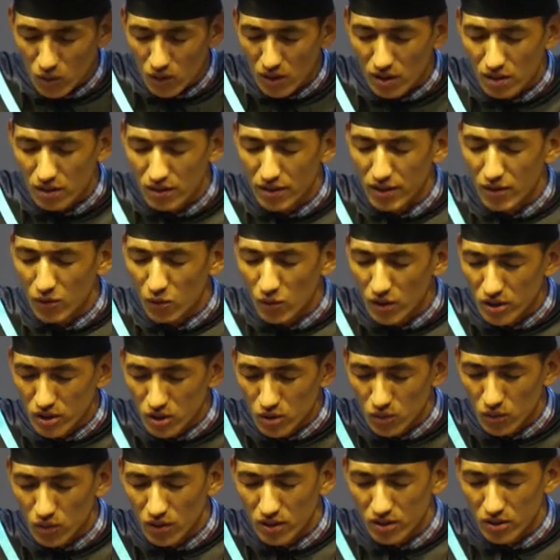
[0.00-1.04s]
you are and
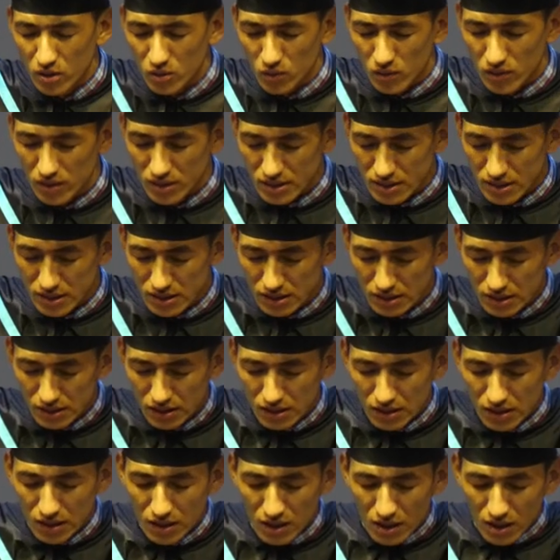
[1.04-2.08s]
what you are to us.
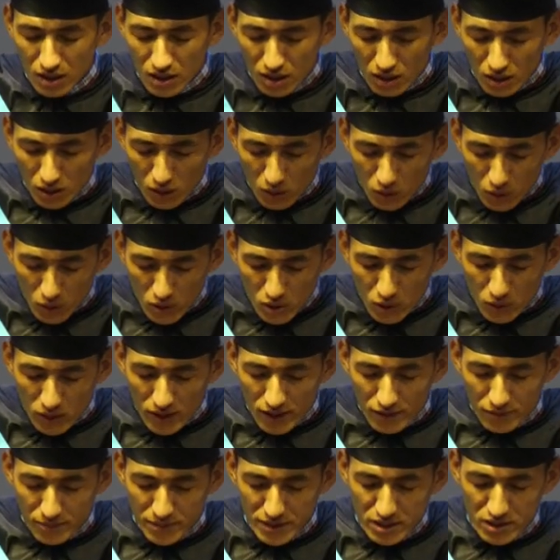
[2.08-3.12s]
Lord, you
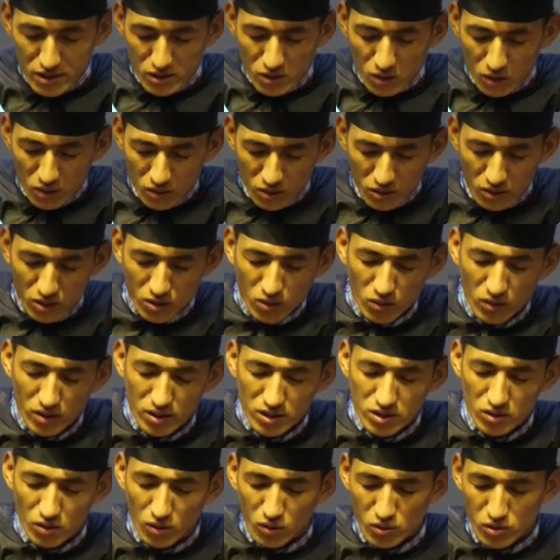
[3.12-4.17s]
have been so good to
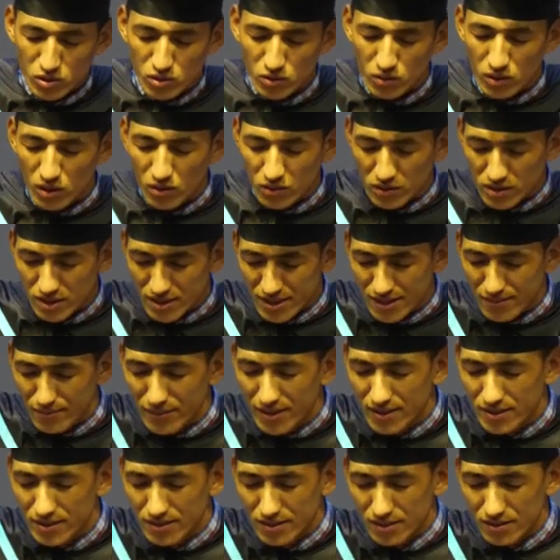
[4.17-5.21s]
us all throughout the
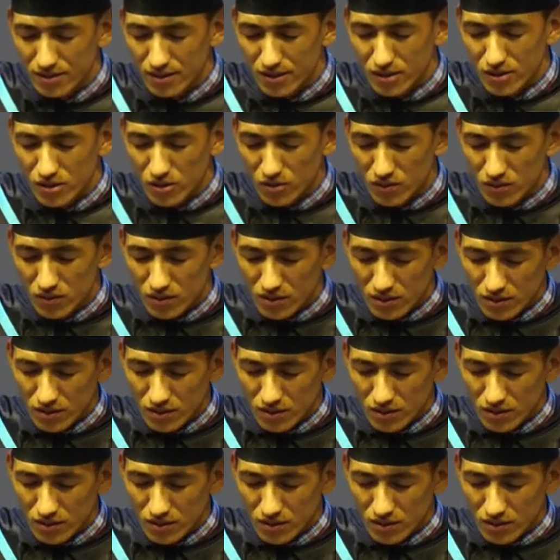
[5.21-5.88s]
semester, and